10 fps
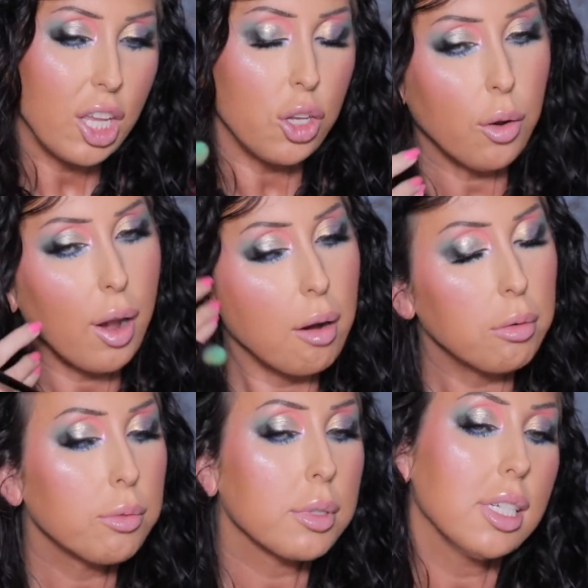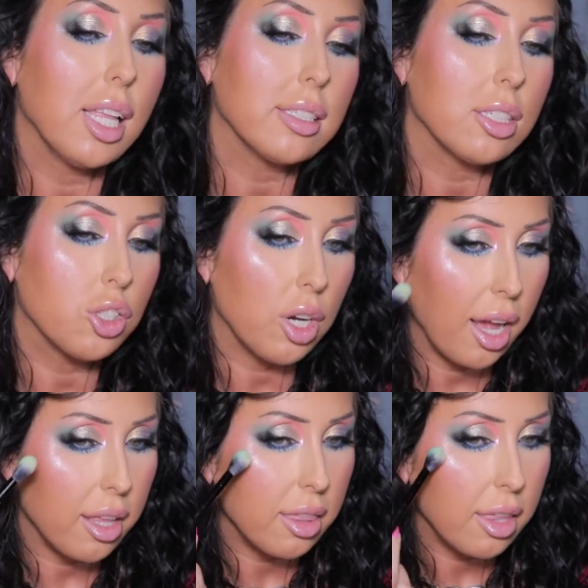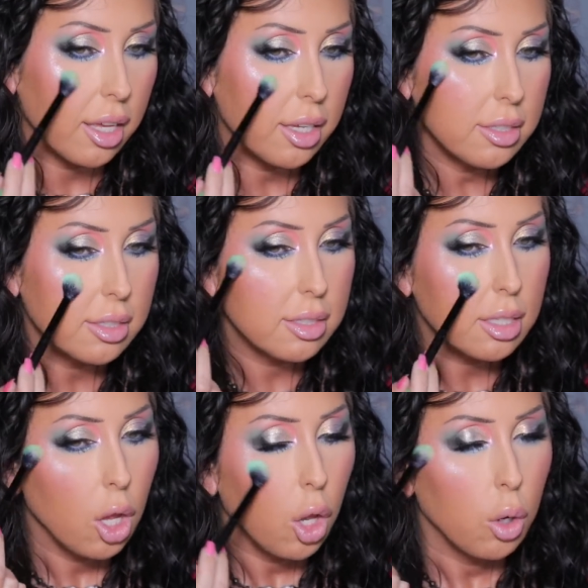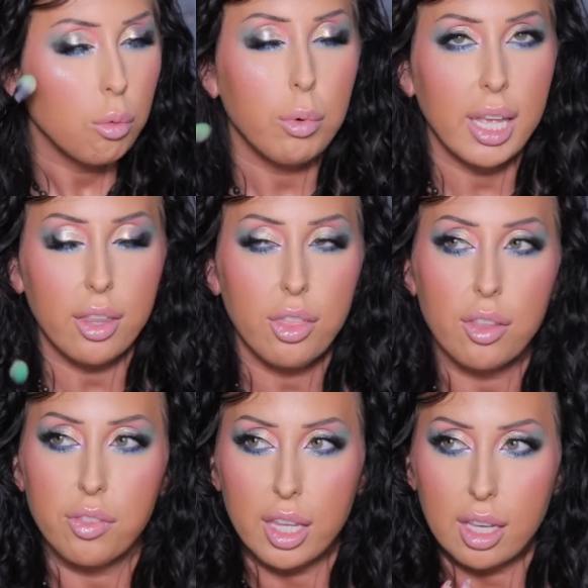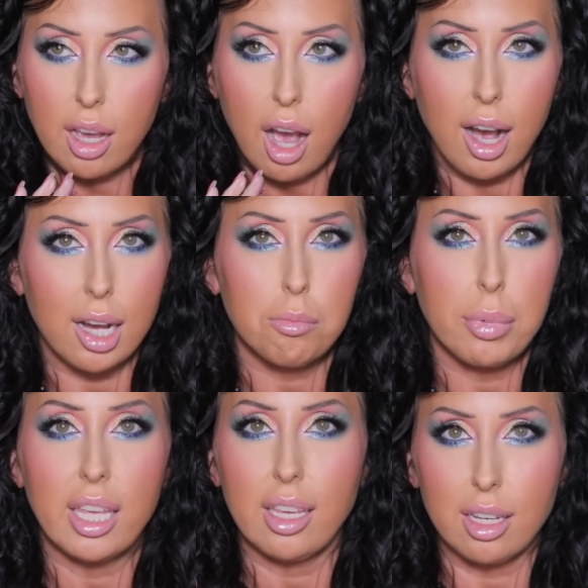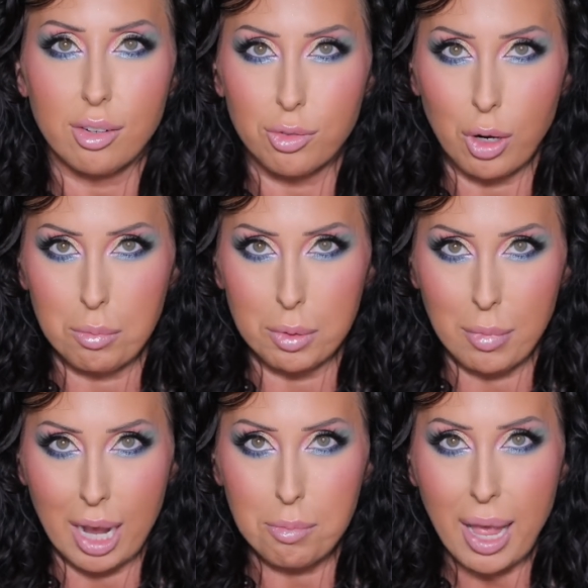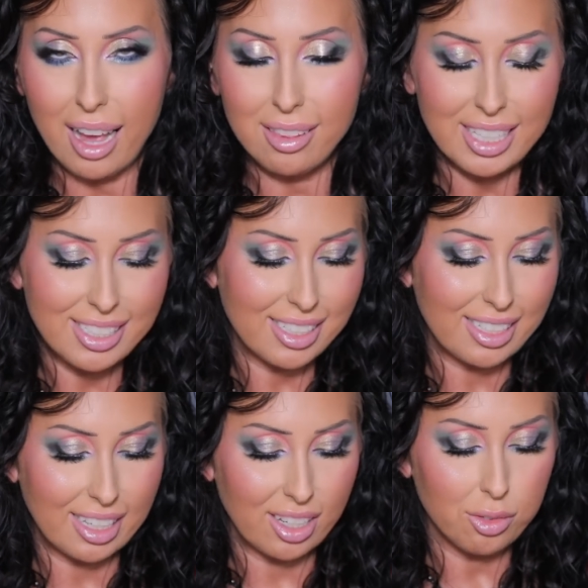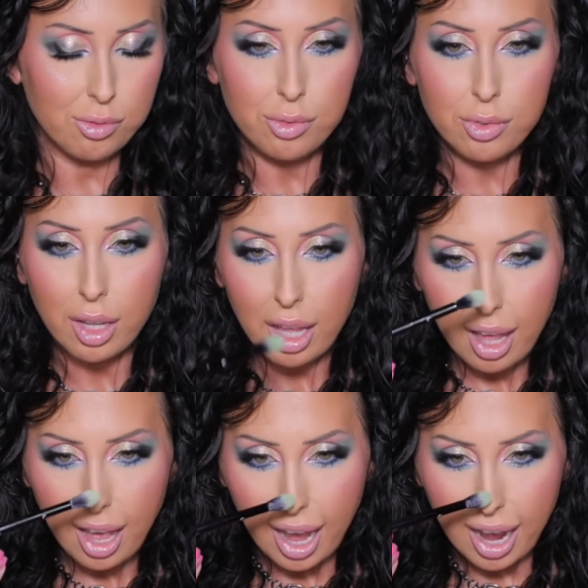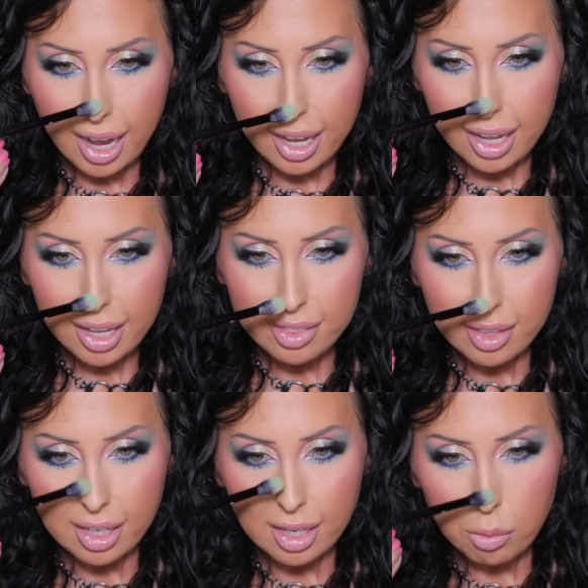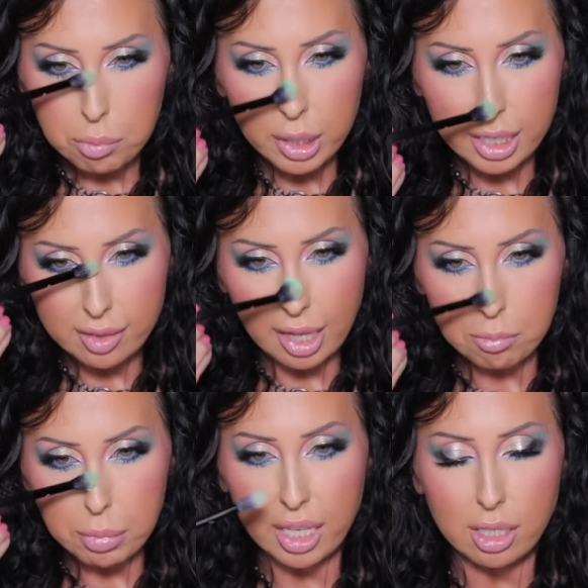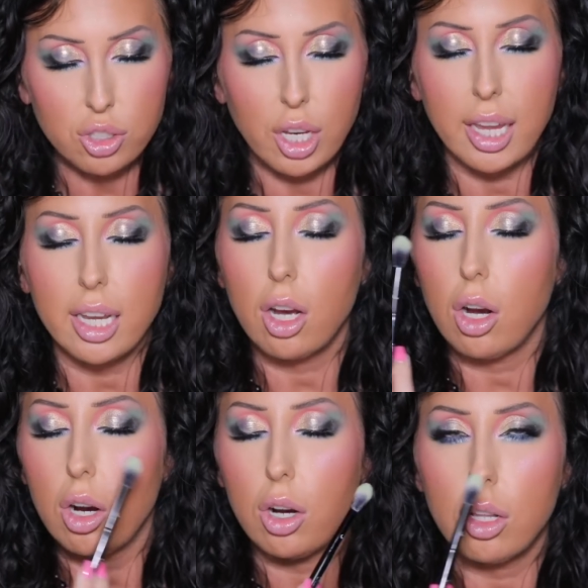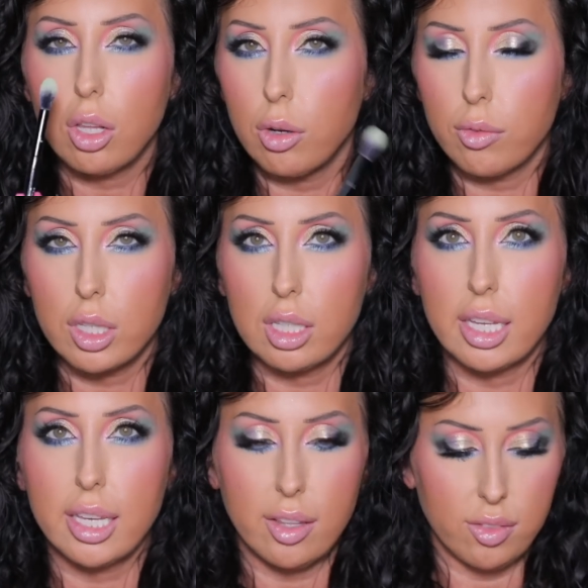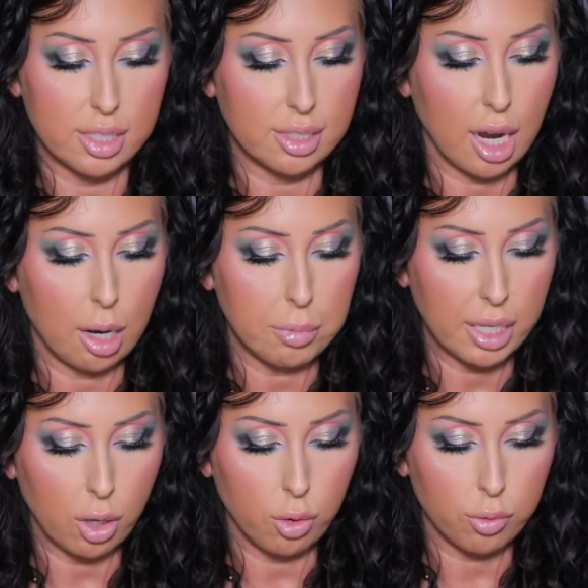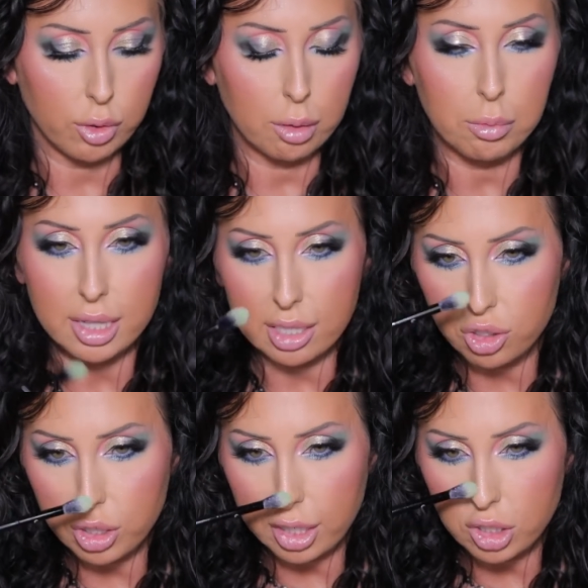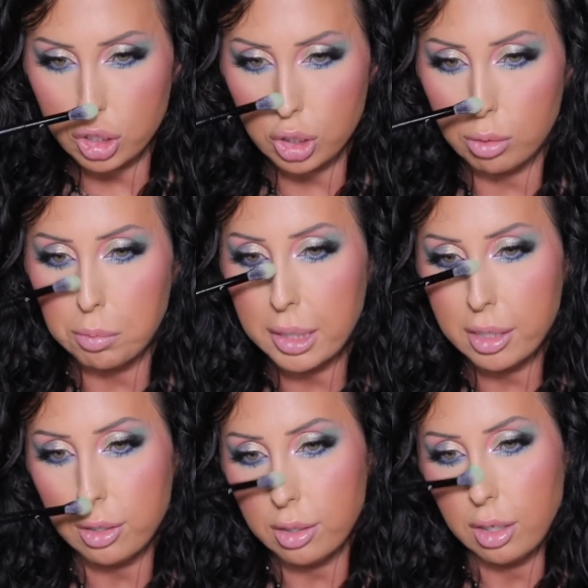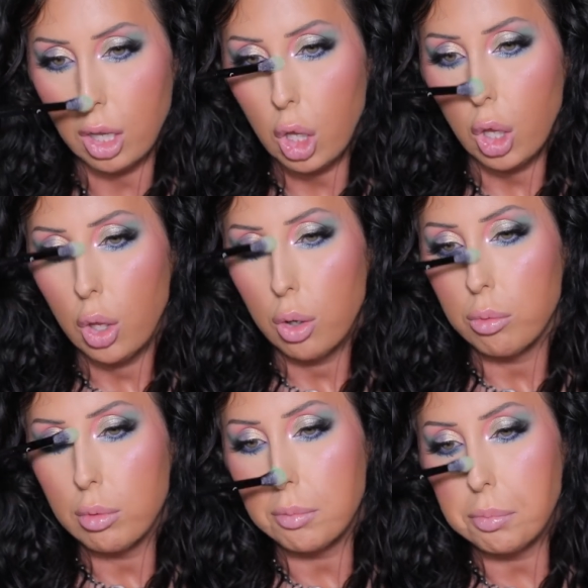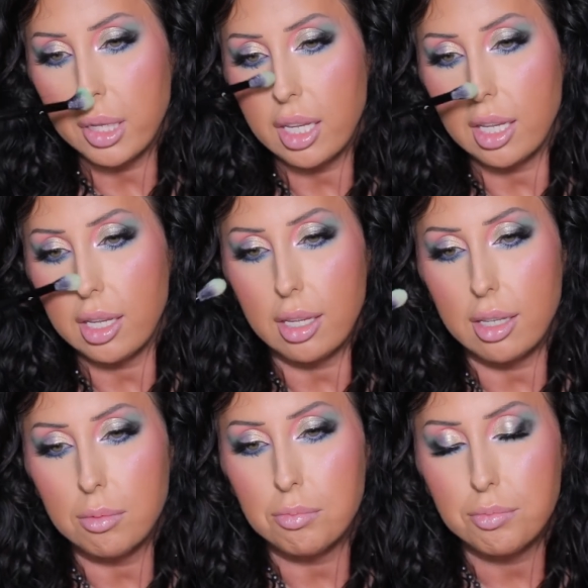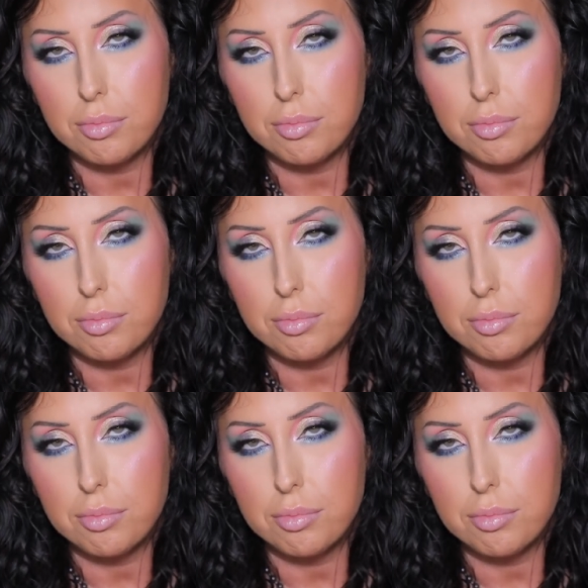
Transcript: You know, I would really like to try this with the hot pink from my palette, Nymph. I think putting that pink shade all over the lid and then topping over it with the shade Chill Pill would be